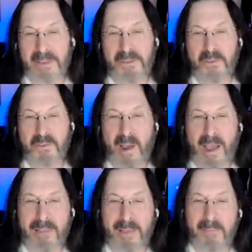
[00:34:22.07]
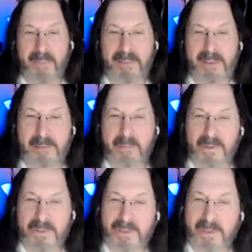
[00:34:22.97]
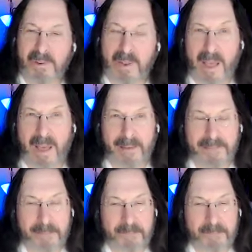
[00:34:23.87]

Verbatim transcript: as you track them that these emotions are alive